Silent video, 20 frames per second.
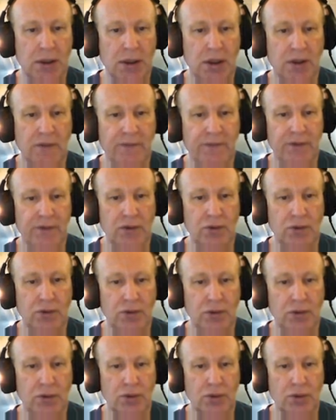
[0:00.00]
If
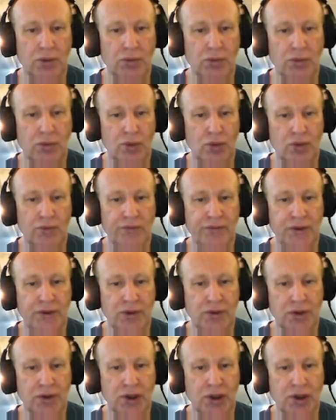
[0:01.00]
you moved
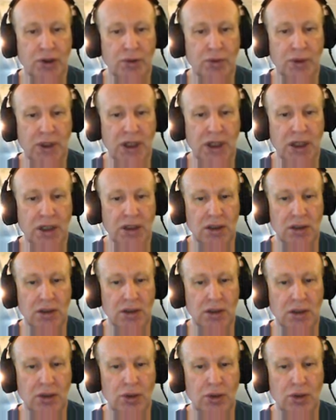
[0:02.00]
your queen
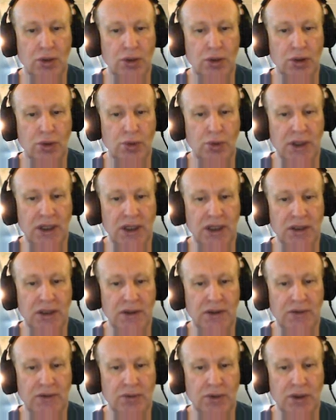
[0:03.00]
all the way
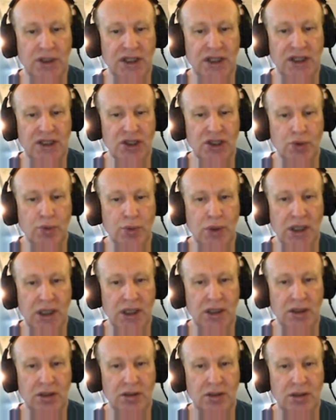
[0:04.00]
to
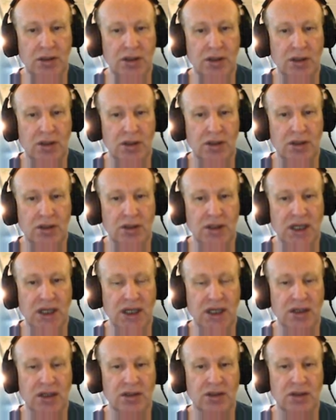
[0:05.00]
h1,
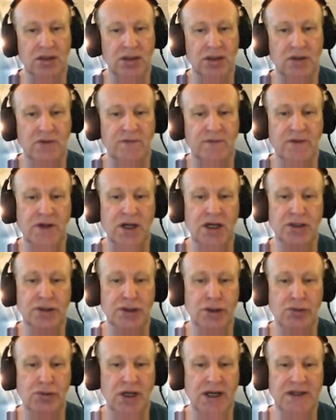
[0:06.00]
then you found
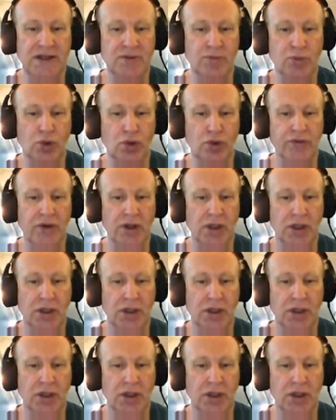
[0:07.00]
the right move.